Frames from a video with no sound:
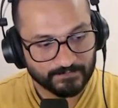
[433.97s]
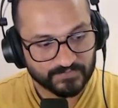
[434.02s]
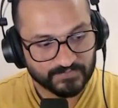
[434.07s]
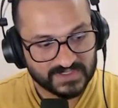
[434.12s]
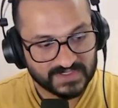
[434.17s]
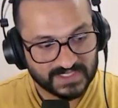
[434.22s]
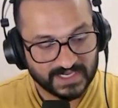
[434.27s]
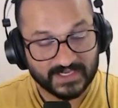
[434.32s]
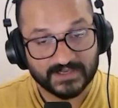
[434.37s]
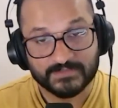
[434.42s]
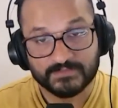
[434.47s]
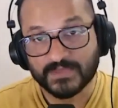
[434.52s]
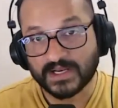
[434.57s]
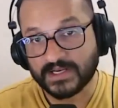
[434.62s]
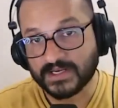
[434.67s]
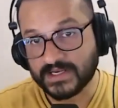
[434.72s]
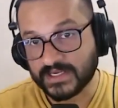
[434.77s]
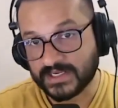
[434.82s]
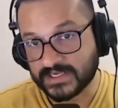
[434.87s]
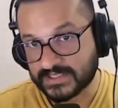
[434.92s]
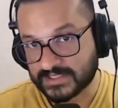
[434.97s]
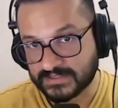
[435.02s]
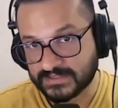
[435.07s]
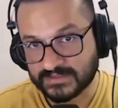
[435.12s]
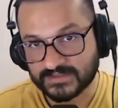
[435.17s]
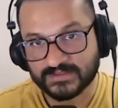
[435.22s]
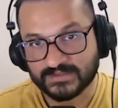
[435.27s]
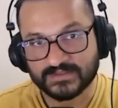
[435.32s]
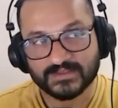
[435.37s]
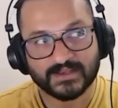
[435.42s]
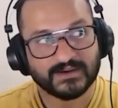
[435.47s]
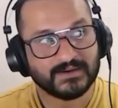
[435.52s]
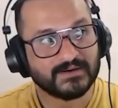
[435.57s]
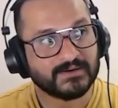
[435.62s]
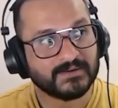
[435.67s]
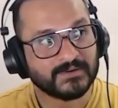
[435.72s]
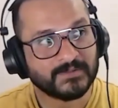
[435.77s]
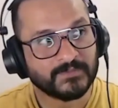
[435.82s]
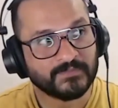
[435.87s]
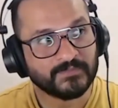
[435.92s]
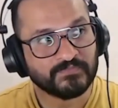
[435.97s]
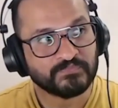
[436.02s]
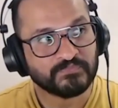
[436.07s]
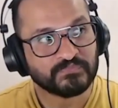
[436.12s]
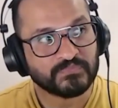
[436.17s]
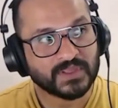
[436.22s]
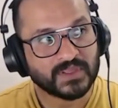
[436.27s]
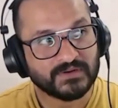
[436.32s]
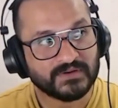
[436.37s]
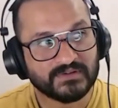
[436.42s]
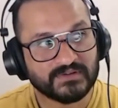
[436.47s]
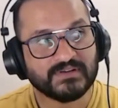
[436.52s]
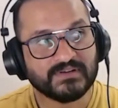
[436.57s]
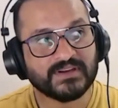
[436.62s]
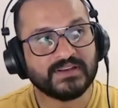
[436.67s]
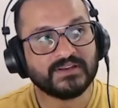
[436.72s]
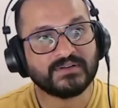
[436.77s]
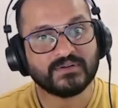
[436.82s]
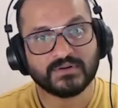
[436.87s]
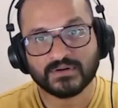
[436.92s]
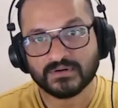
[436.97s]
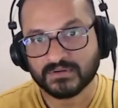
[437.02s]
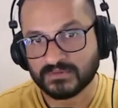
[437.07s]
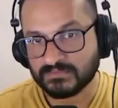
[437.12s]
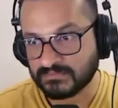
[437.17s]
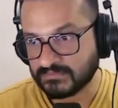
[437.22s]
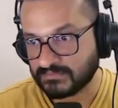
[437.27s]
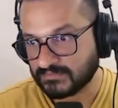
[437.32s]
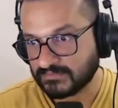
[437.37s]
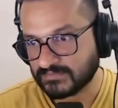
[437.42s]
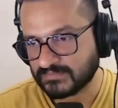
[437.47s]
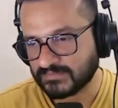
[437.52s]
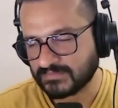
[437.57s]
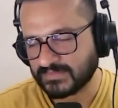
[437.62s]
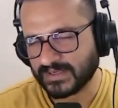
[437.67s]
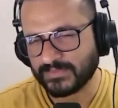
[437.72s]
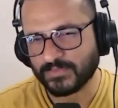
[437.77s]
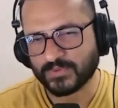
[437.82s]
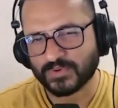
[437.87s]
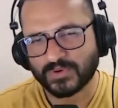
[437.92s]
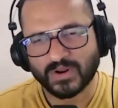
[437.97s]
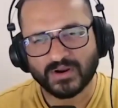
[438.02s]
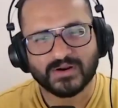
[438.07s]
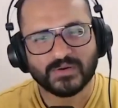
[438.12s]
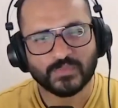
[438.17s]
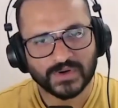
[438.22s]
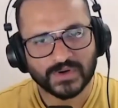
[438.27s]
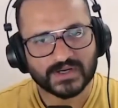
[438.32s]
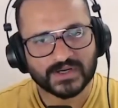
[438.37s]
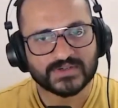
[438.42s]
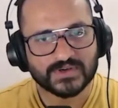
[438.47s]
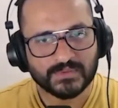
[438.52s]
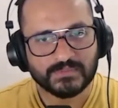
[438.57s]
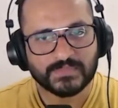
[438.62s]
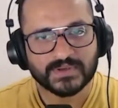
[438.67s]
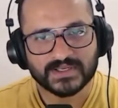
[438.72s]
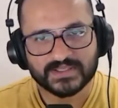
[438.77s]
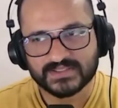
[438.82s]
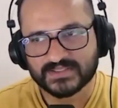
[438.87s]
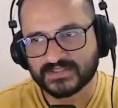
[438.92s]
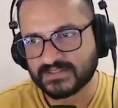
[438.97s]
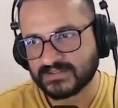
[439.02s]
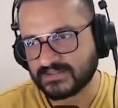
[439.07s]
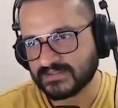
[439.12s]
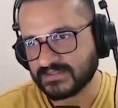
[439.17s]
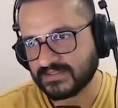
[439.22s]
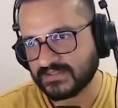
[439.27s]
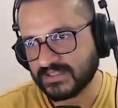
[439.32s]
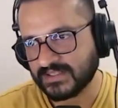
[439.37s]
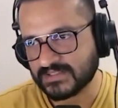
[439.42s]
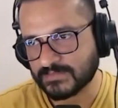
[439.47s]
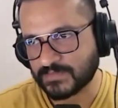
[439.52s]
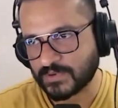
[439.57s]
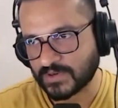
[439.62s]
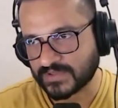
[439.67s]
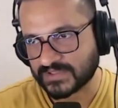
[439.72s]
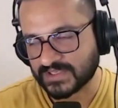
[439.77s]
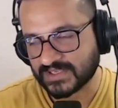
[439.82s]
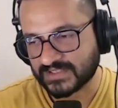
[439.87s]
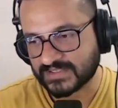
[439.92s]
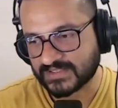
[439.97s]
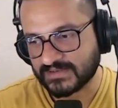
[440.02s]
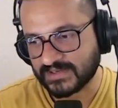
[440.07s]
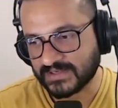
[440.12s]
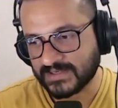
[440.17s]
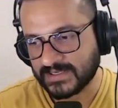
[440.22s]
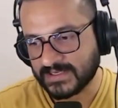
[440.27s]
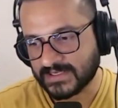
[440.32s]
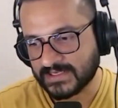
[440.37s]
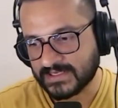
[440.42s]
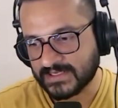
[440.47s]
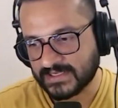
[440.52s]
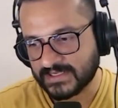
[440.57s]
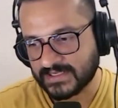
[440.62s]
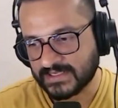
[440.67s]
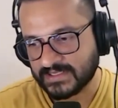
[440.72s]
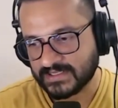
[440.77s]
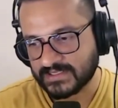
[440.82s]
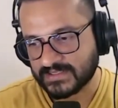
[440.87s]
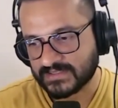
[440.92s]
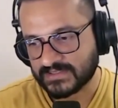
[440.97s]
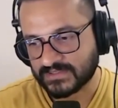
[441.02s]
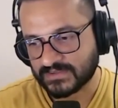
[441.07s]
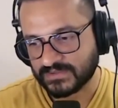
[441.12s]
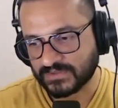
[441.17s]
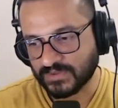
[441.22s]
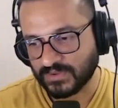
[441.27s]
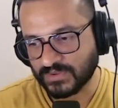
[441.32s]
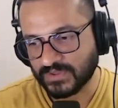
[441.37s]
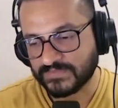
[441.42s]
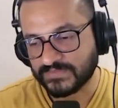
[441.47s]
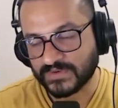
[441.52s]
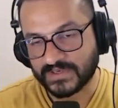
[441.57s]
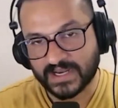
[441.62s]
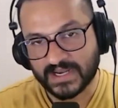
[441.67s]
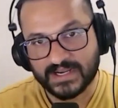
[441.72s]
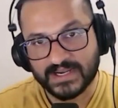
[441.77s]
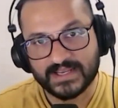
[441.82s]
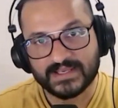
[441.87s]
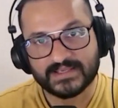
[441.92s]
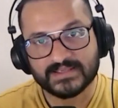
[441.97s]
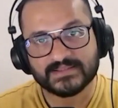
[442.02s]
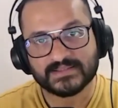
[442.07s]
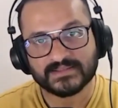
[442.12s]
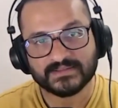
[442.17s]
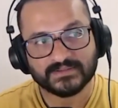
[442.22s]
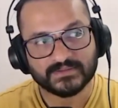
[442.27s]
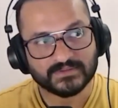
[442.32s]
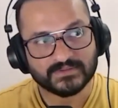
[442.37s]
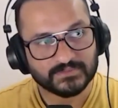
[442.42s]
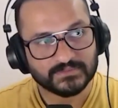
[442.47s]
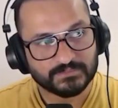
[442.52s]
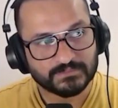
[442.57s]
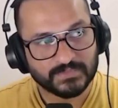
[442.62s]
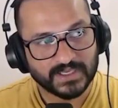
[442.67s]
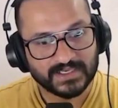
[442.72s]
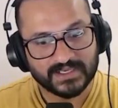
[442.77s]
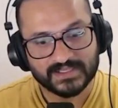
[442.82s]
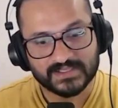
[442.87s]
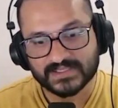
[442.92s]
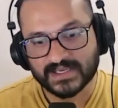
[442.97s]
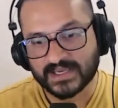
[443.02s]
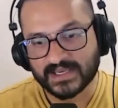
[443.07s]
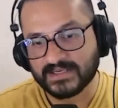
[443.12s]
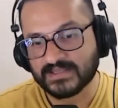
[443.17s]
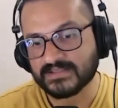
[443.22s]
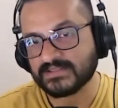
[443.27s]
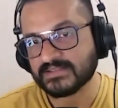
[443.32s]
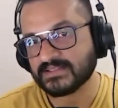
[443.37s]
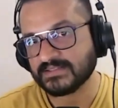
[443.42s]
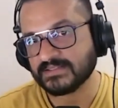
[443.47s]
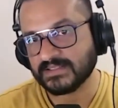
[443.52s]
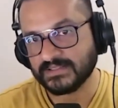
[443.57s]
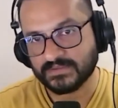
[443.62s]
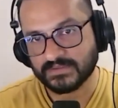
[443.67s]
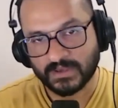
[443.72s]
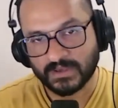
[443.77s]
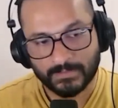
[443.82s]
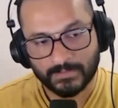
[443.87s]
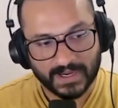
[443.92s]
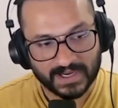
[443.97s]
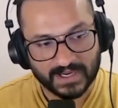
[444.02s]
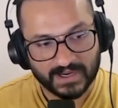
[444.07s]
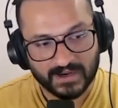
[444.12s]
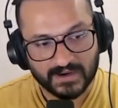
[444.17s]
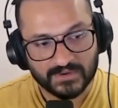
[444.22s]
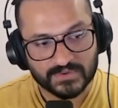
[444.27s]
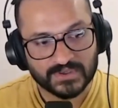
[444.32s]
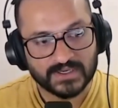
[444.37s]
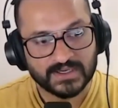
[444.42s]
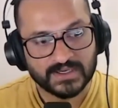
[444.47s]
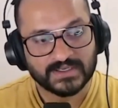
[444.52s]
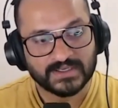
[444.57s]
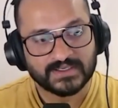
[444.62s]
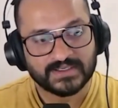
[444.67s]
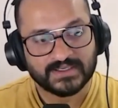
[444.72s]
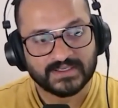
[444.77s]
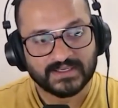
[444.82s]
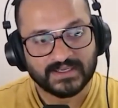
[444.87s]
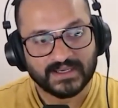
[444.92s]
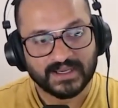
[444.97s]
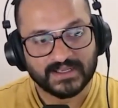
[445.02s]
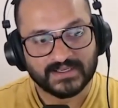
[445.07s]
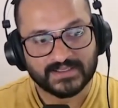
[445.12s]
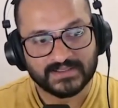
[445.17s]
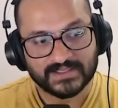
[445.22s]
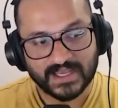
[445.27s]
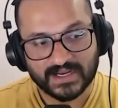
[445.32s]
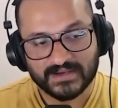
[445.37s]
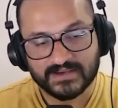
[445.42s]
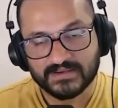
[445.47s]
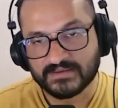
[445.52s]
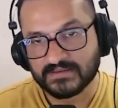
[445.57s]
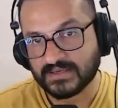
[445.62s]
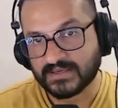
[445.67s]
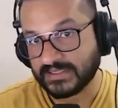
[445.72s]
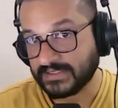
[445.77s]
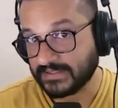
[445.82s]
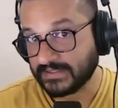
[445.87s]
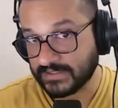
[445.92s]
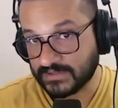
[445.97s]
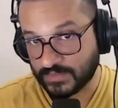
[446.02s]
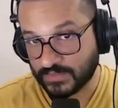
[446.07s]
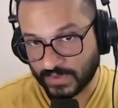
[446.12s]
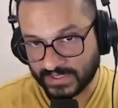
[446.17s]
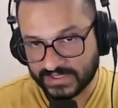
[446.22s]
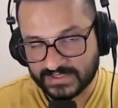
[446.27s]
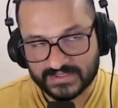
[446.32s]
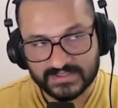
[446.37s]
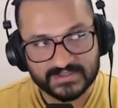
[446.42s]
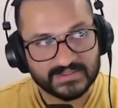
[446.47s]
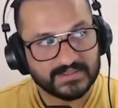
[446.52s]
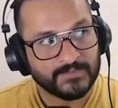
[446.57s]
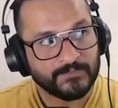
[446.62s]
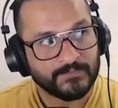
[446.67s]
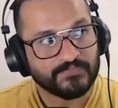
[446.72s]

silent meditation retreat, or I wouldn't call it a workshop, but it's a process, right? So you go in for 10 days and maintain silence, and then you come back out. And in that year, I did it twice.